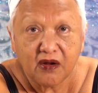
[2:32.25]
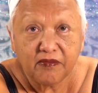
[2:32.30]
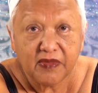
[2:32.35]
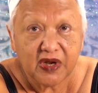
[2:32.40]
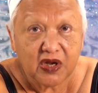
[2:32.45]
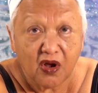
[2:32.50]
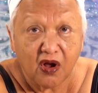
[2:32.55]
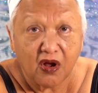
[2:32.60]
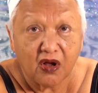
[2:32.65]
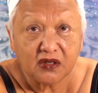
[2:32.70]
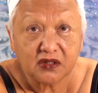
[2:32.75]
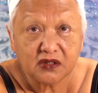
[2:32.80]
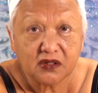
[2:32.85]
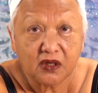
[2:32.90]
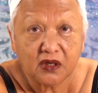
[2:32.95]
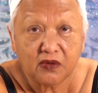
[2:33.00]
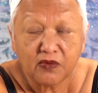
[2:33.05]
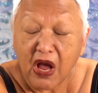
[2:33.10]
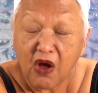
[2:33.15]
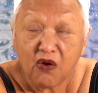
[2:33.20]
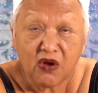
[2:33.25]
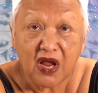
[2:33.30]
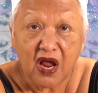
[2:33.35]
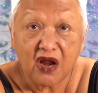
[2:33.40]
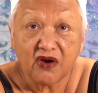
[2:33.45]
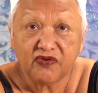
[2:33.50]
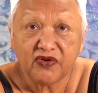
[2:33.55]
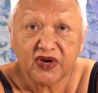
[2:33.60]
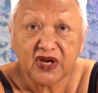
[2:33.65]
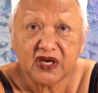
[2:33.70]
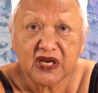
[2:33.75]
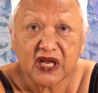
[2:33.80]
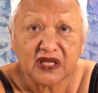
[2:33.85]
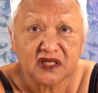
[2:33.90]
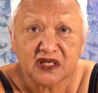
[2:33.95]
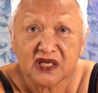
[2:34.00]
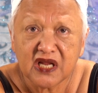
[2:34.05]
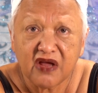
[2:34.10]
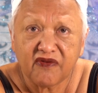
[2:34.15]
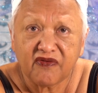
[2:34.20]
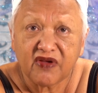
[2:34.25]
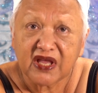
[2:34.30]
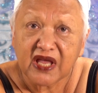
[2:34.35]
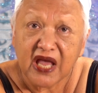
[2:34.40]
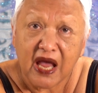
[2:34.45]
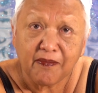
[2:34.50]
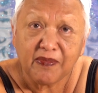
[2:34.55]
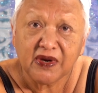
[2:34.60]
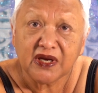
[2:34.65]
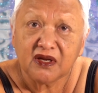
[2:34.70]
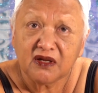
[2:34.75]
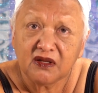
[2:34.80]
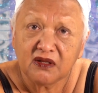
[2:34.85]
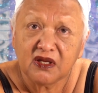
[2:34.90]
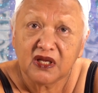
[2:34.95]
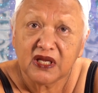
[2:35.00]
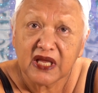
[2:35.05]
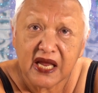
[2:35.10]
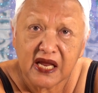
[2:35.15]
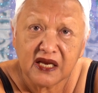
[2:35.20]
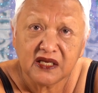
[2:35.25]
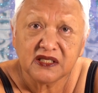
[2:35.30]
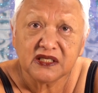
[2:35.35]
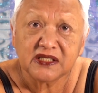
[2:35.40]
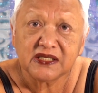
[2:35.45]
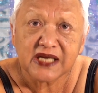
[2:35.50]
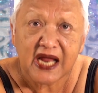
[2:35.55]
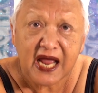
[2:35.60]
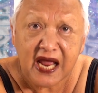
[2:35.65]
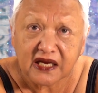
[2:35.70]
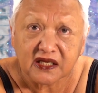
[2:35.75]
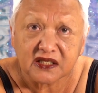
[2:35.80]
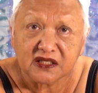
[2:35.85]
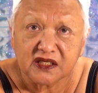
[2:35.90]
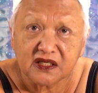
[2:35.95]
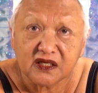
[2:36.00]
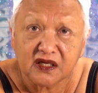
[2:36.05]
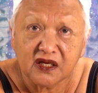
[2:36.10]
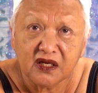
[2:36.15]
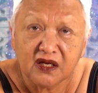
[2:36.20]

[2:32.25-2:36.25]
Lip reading: Because our country doesn't have capital gains tax.